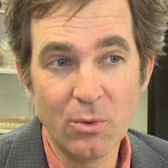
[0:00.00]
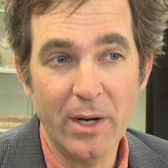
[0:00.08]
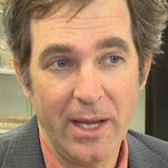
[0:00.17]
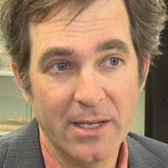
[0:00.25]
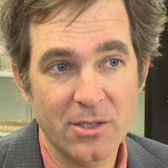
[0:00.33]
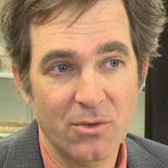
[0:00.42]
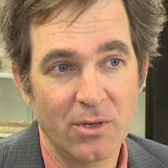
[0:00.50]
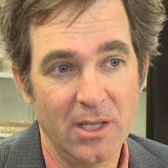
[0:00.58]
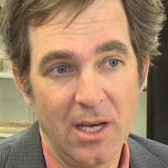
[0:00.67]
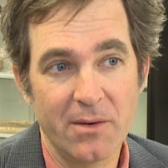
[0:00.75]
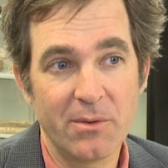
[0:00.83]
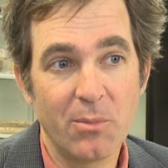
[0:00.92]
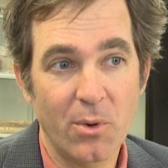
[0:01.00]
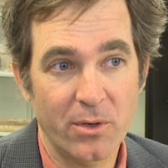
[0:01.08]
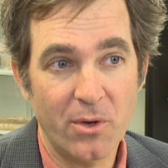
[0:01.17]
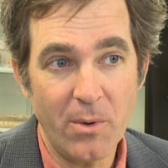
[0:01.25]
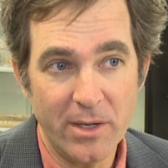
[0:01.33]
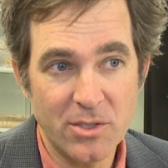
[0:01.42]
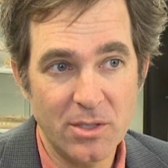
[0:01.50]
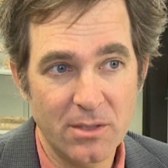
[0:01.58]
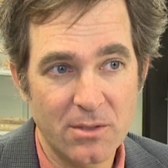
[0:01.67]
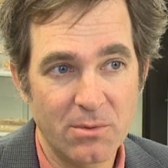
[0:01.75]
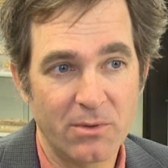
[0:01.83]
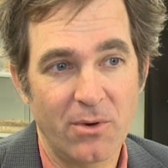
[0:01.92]
would answer a lot of important
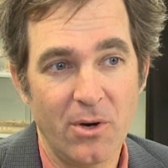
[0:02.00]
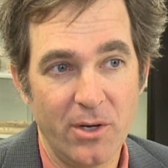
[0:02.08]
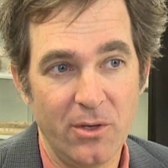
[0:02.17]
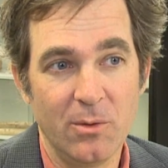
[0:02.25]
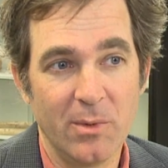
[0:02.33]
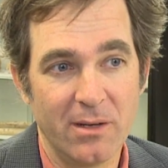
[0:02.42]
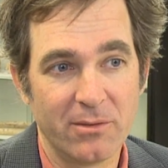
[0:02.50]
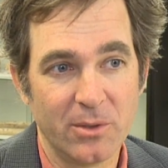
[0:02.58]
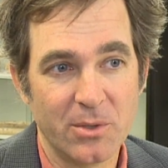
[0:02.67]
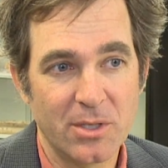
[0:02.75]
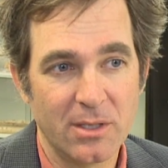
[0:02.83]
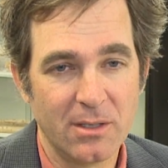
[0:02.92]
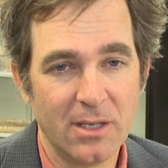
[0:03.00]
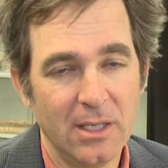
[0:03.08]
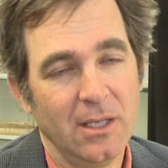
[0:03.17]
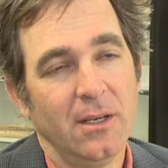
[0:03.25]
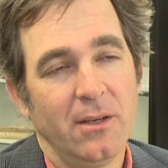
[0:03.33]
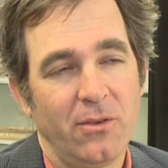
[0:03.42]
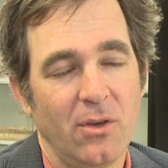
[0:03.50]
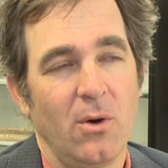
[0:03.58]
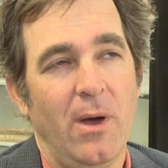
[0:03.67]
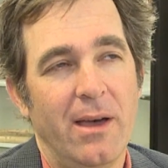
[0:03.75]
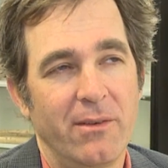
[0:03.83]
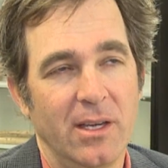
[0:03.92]
questions with regard to human evolution. So
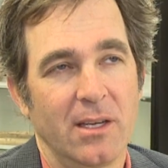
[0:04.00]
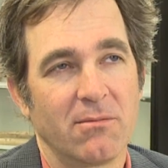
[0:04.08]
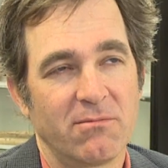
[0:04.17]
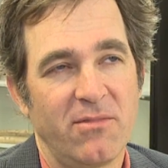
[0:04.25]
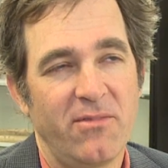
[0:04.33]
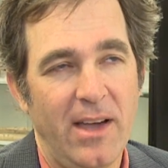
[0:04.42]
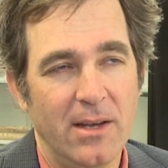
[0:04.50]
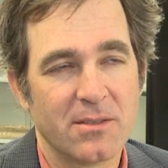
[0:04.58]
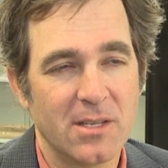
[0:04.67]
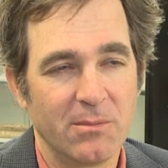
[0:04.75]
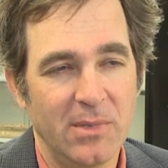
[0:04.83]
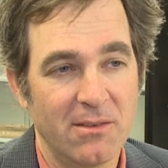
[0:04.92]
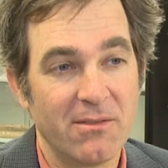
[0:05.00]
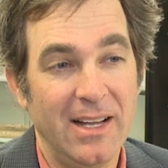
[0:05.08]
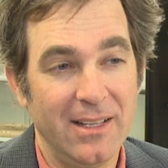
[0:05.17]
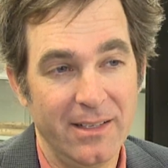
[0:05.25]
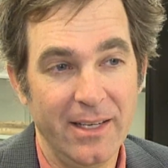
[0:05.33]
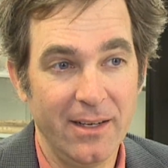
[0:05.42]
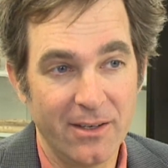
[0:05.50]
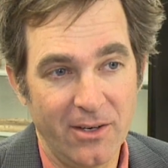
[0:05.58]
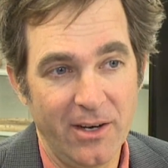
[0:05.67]
having found something validated our